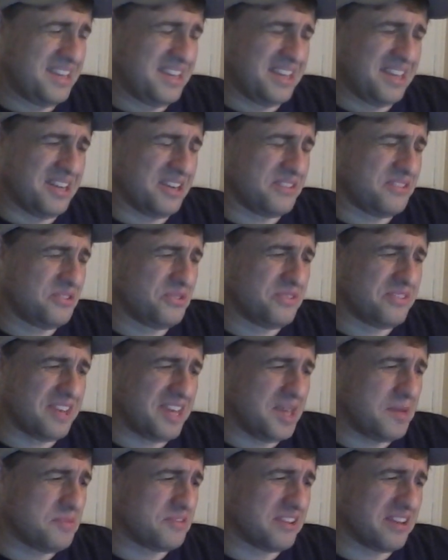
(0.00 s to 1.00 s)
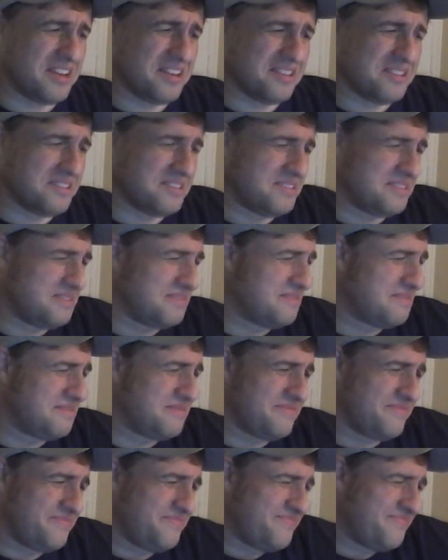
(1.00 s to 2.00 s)
know, two teams that are,
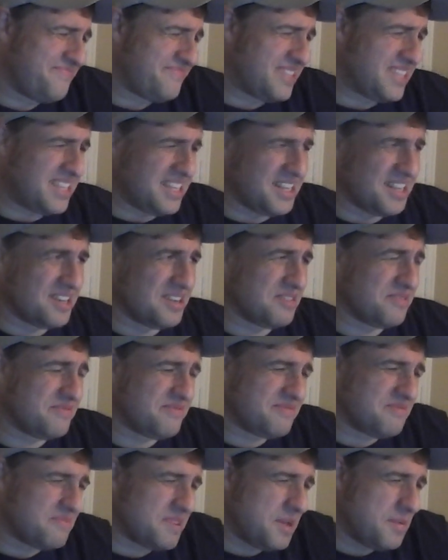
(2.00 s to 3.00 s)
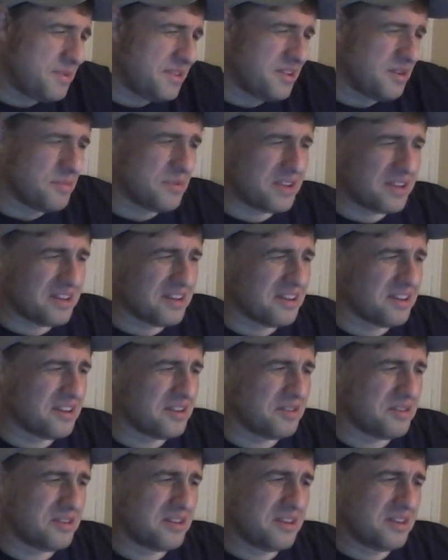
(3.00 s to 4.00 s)
you know, maybe they'll be
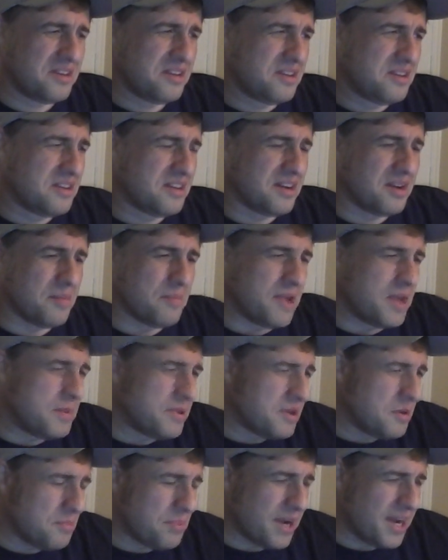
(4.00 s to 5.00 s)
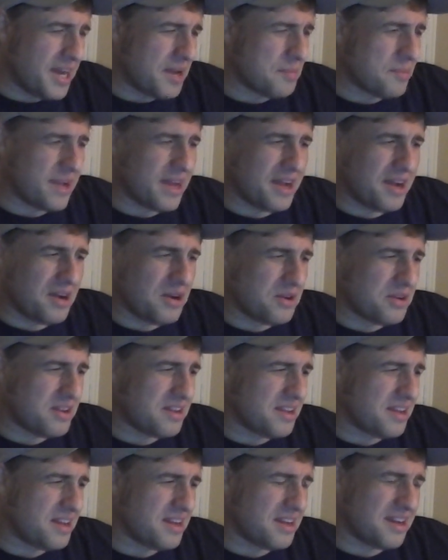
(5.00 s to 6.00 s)
good. Maybe they'll bottom
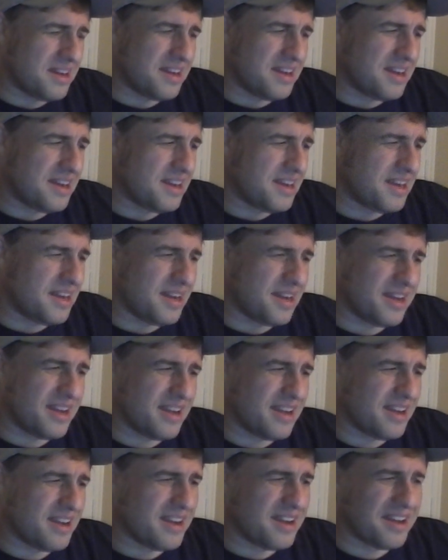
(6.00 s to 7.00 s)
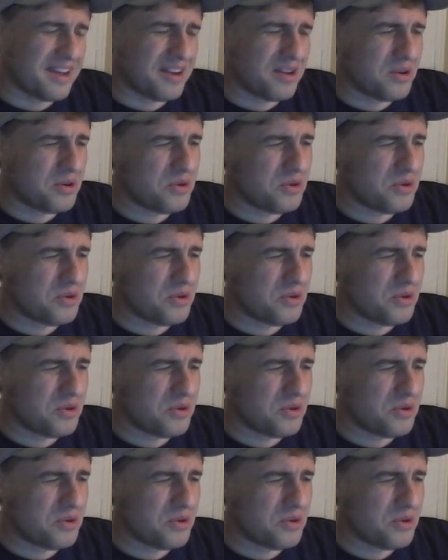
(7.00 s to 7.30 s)
out. I